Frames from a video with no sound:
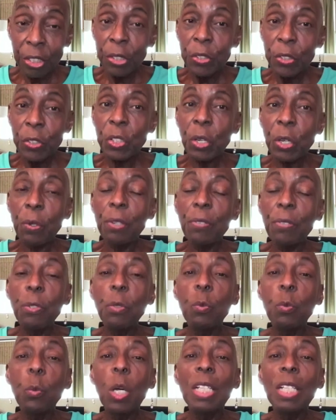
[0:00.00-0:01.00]
So if
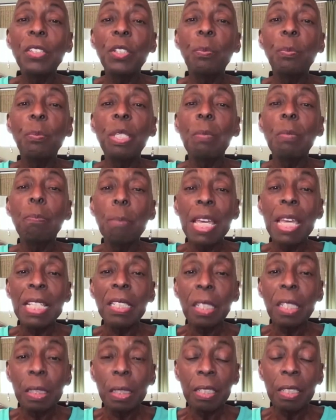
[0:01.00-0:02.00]
you want to be
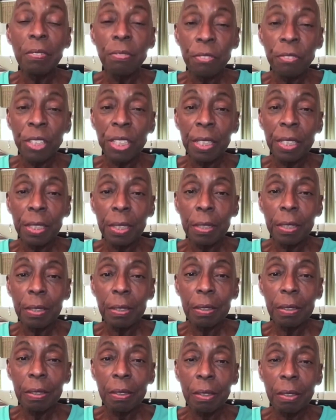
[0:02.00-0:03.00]
mentally fit,
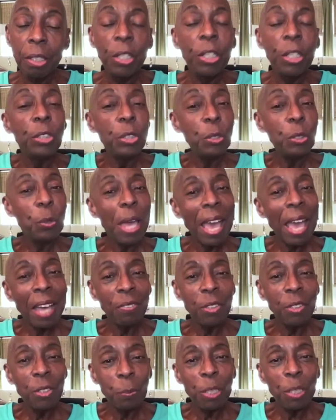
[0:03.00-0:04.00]
you
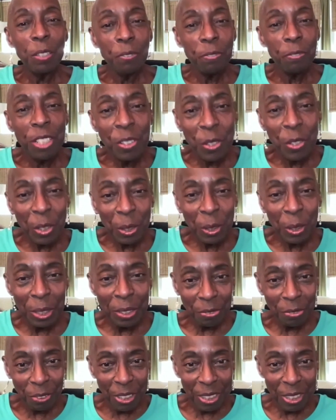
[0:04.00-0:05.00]
have to be physically
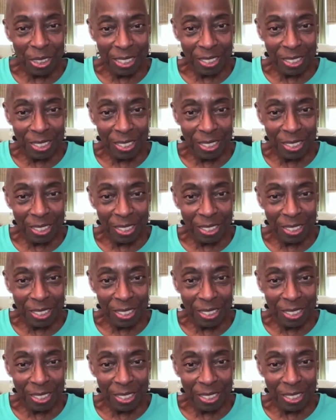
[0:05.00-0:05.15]
fit